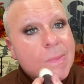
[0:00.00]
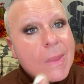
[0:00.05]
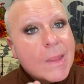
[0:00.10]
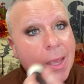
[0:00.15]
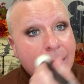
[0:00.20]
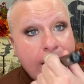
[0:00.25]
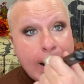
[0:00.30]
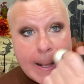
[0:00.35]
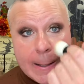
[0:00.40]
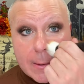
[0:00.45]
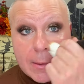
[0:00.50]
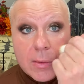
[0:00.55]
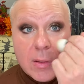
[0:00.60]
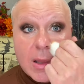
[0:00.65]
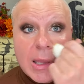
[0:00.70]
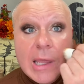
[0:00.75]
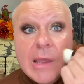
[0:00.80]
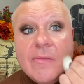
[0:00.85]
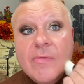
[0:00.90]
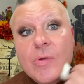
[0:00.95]
And I
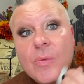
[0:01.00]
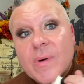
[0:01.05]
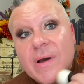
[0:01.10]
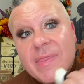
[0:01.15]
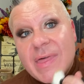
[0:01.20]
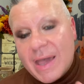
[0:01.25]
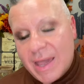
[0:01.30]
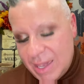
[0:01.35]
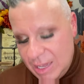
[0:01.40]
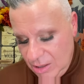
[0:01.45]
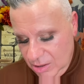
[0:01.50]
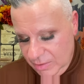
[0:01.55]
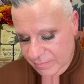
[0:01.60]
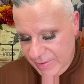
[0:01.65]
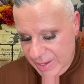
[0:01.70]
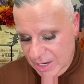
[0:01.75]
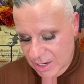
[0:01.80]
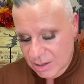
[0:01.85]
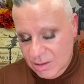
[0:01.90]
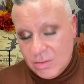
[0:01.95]
love the way that
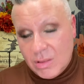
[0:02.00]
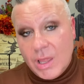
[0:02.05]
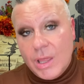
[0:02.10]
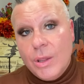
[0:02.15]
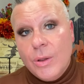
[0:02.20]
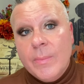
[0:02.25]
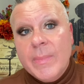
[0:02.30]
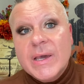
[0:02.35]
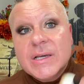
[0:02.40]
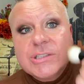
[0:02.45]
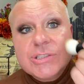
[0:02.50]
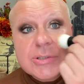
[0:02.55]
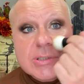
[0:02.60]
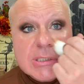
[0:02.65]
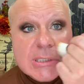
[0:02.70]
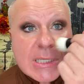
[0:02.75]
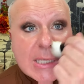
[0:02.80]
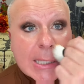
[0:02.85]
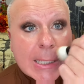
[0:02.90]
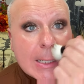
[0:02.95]
elevated glow makes your
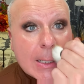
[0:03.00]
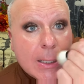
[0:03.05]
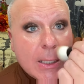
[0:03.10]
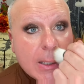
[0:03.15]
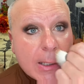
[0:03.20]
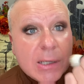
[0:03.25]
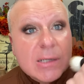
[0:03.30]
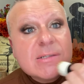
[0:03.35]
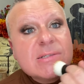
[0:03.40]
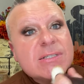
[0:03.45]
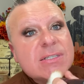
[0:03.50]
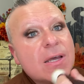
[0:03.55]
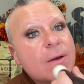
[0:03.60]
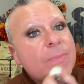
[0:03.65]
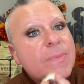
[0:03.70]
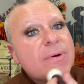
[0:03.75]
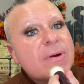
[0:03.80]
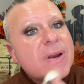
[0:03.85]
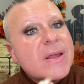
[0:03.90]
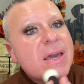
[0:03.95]
skin look so
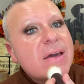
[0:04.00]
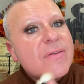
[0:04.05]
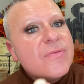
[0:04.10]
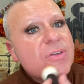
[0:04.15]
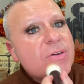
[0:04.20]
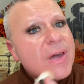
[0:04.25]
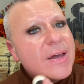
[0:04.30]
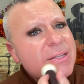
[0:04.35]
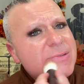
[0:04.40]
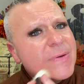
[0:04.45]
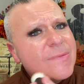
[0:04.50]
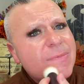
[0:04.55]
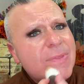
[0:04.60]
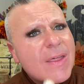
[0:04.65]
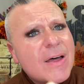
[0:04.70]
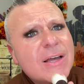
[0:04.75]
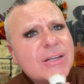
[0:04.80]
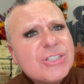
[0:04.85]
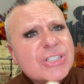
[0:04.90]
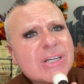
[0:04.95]
pretty. If you guys have
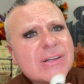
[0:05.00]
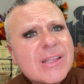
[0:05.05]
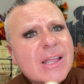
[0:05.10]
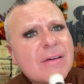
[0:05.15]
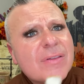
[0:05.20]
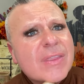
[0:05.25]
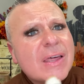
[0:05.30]
not checked out